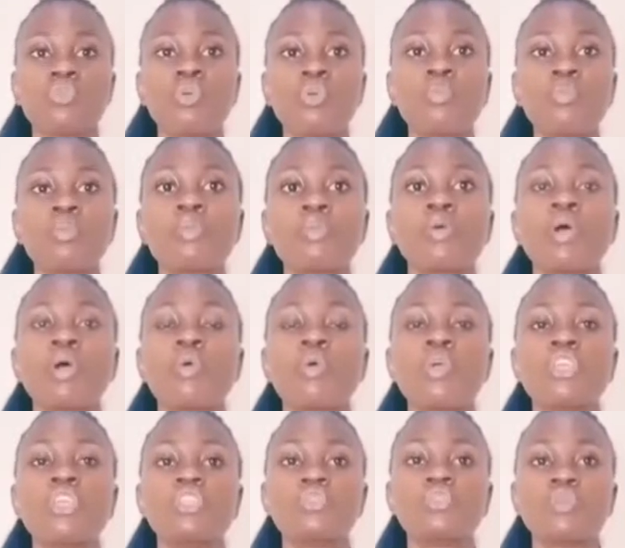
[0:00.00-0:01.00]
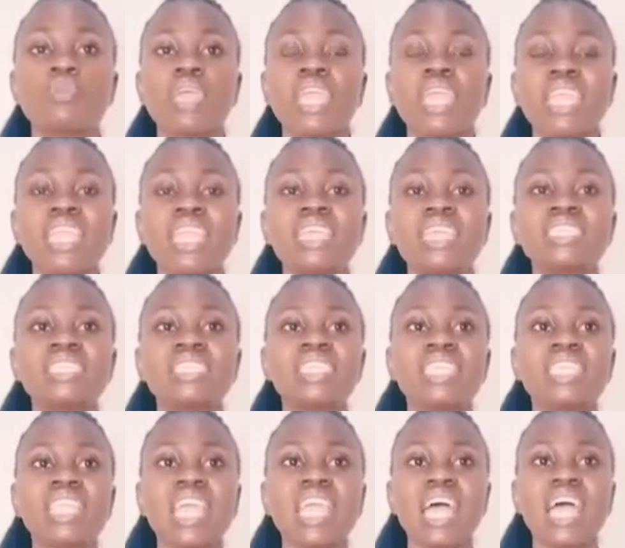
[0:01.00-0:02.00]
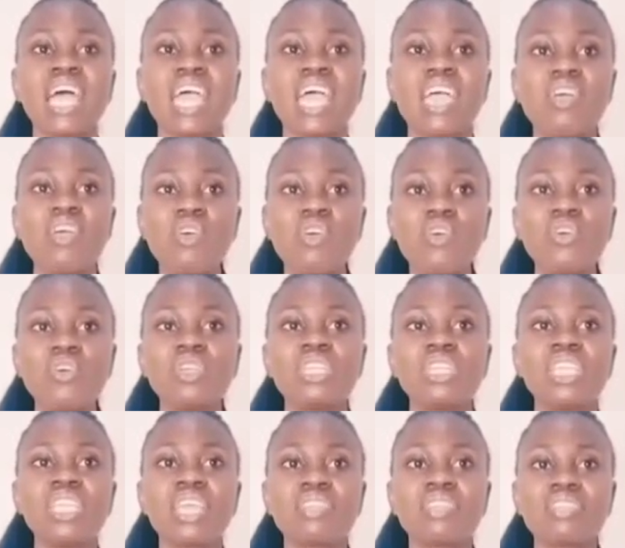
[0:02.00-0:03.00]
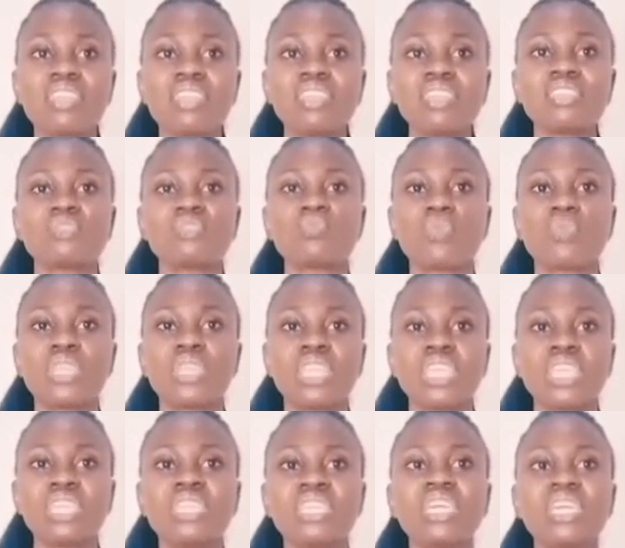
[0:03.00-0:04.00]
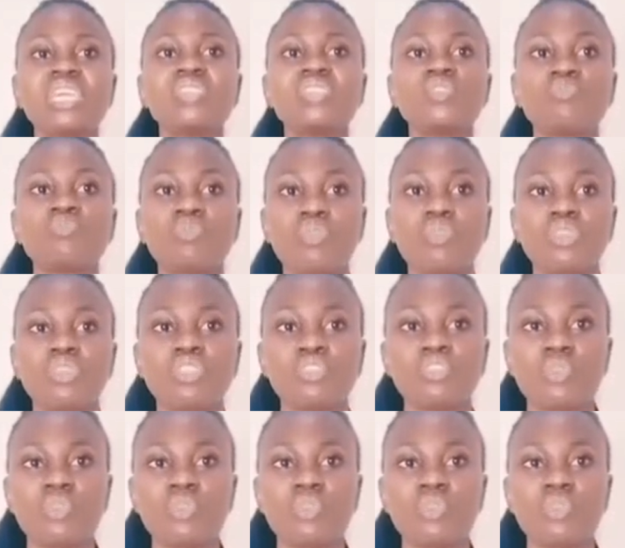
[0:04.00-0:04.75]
People are going to aid us in all the things we need spiritually.